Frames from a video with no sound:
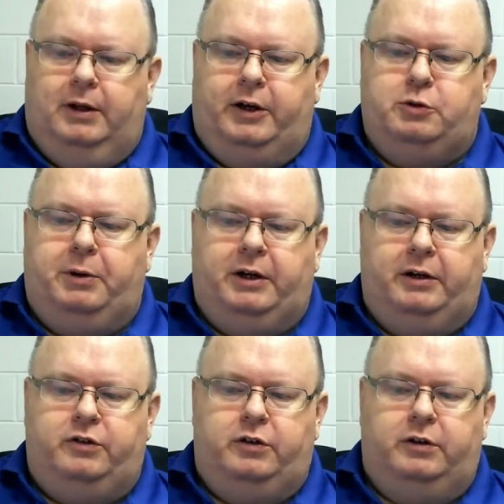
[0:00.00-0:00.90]

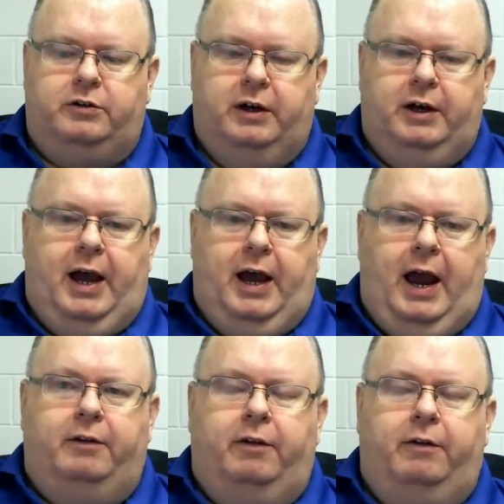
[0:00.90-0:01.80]
experiences.
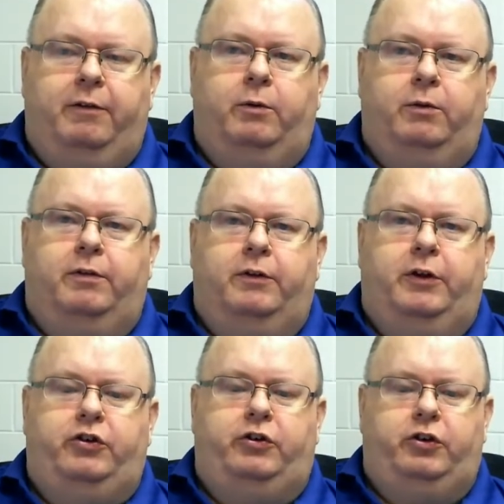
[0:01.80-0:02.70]
And
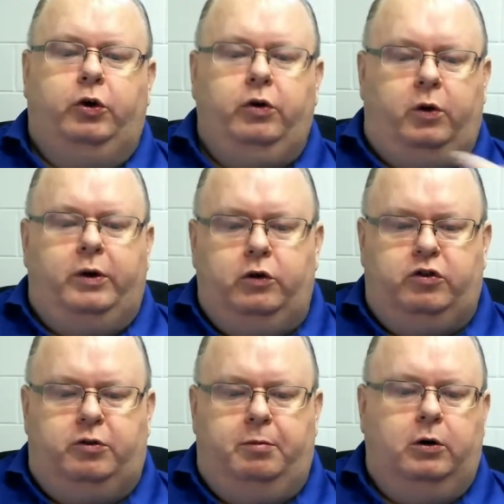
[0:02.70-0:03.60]
the two that we
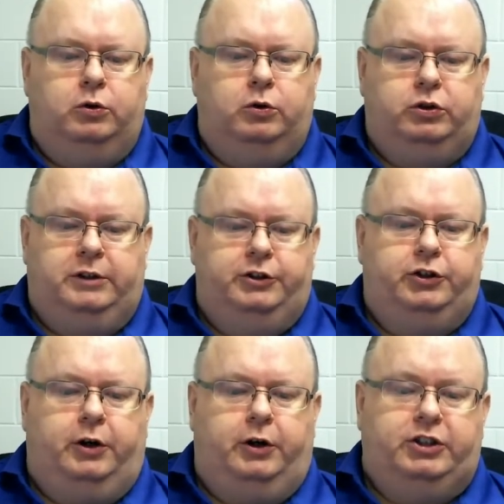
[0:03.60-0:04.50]
use the most in
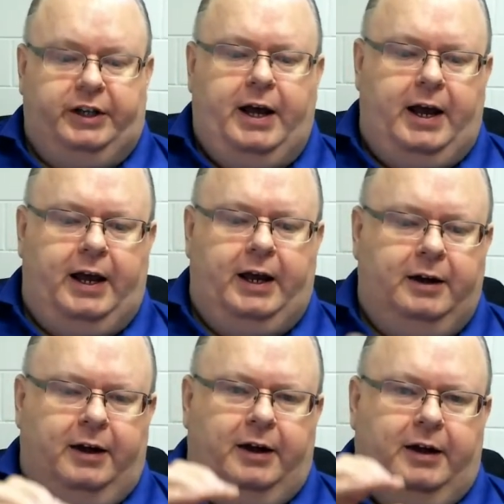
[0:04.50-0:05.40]
church
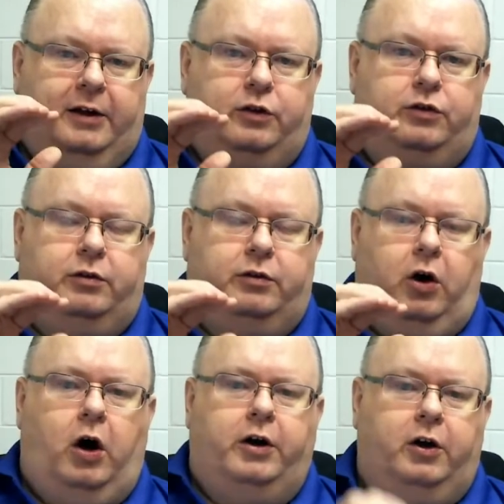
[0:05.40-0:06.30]
today is
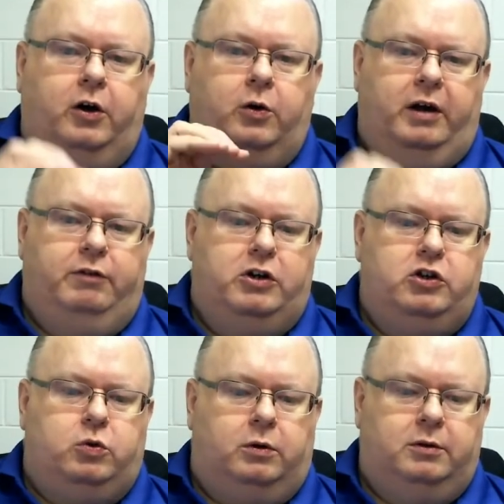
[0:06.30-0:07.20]
audio and
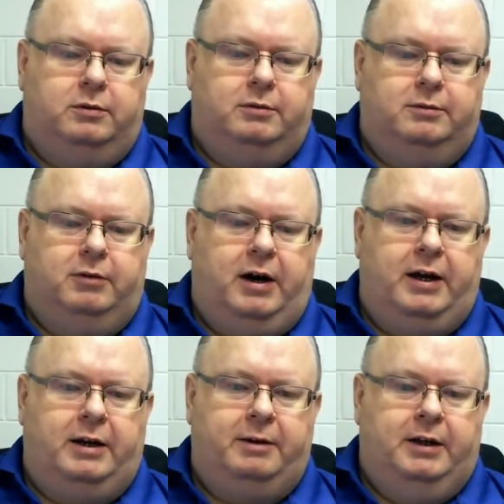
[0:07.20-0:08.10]
visual,
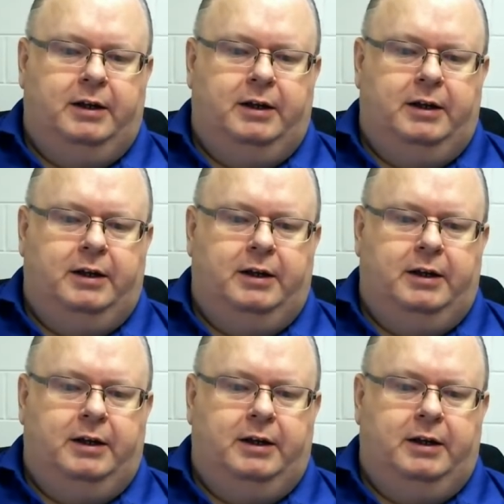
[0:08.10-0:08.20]
right?